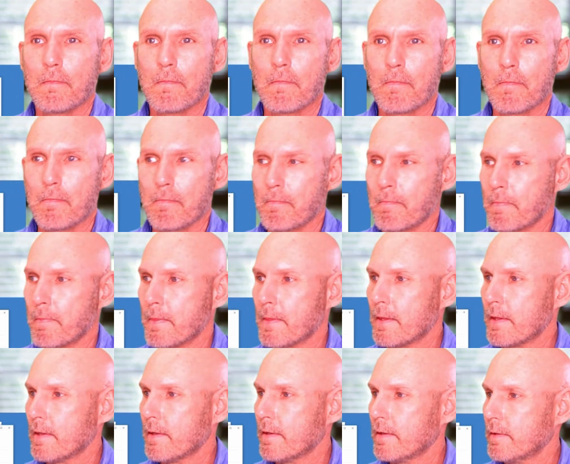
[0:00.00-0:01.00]
Test
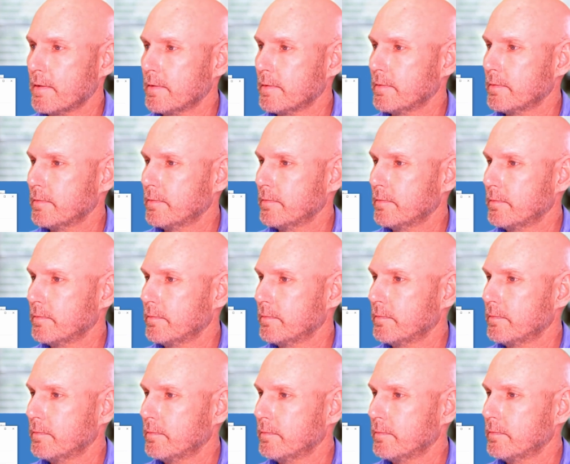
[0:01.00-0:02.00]
1, 2, test
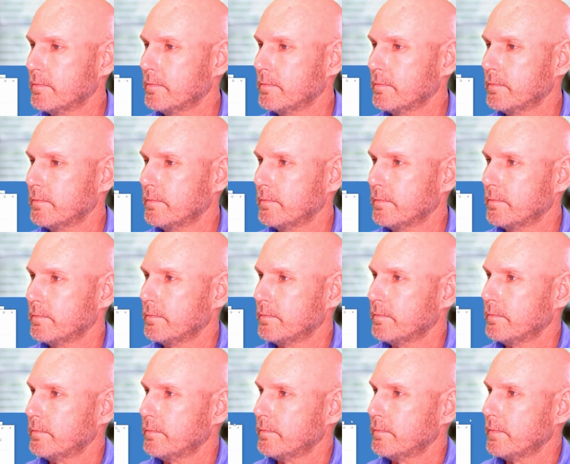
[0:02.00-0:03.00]
1, 2.
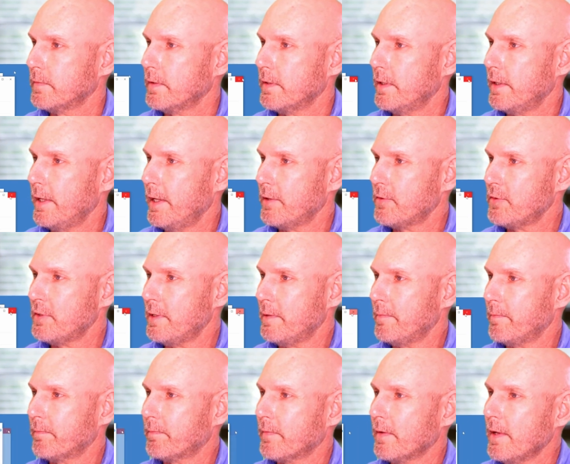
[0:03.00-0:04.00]
And that's
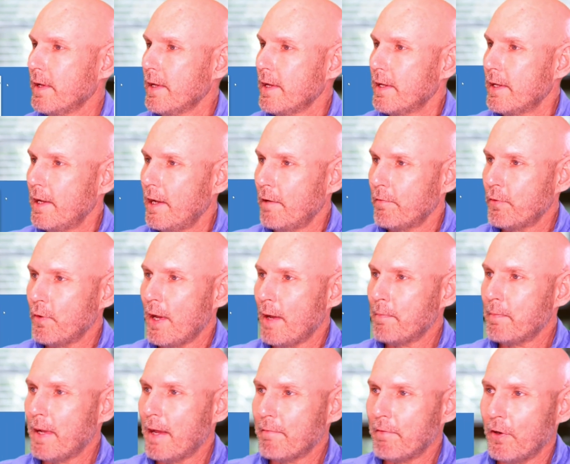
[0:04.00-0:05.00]
it. Now if you
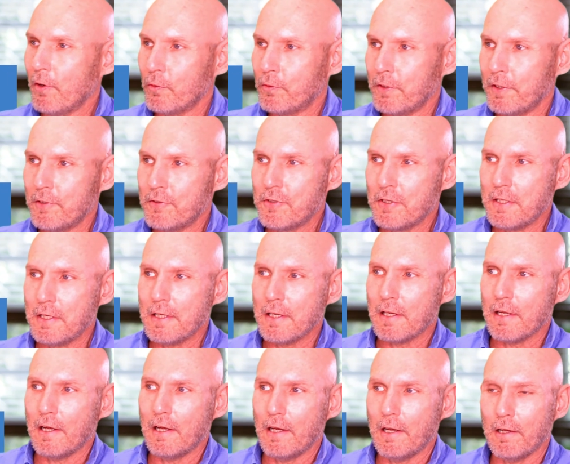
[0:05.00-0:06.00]
happen to have an
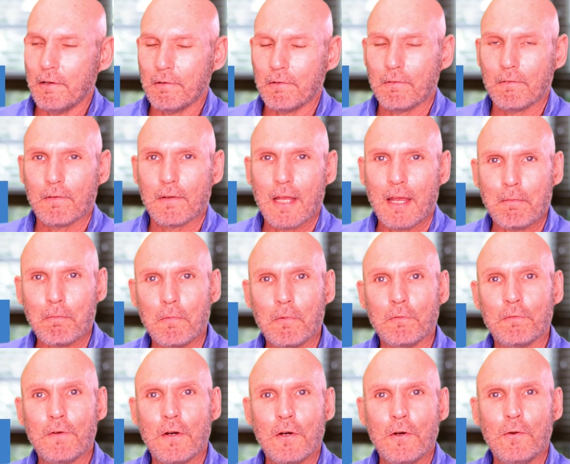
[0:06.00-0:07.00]
OTG capable
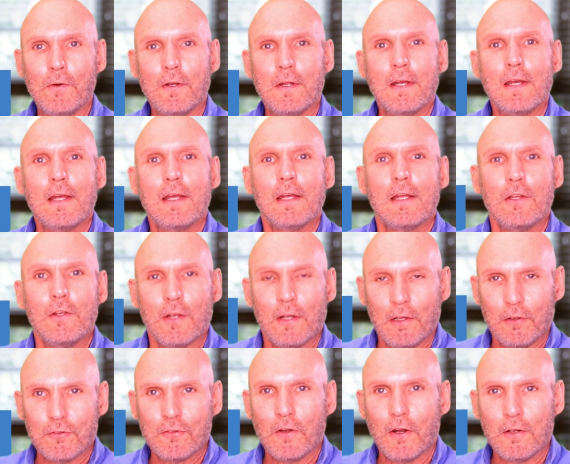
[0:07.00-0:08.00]
phone, you can
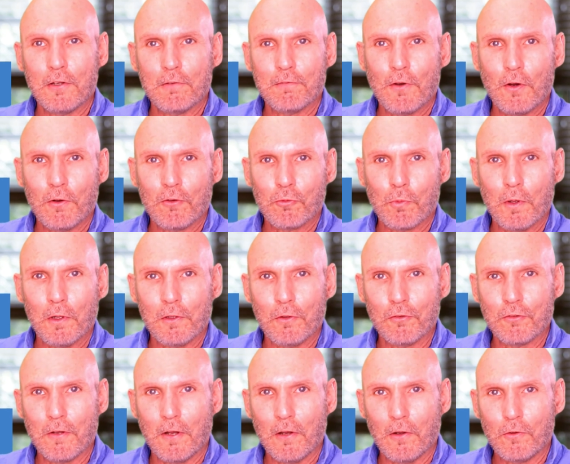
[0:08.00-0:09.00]
listen to it on your phone as well
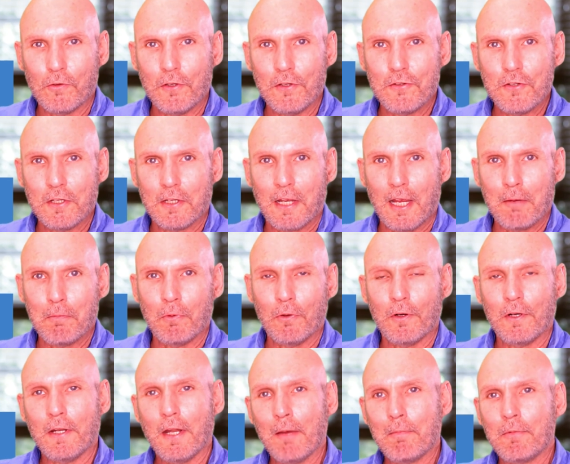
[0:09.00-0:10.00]
using an OTG cable or
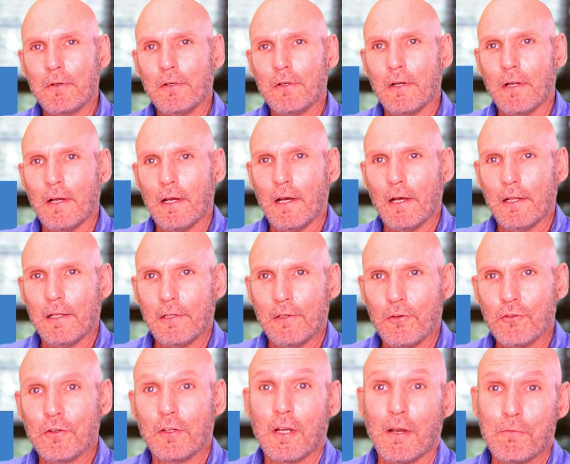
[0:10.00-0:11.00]
adapter that
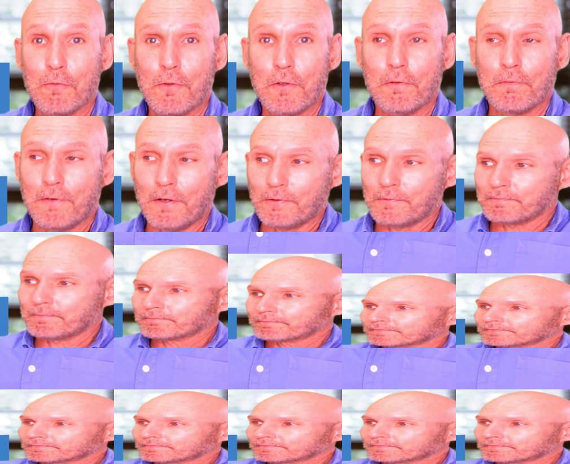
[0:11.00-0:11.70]
usually comes with your phone.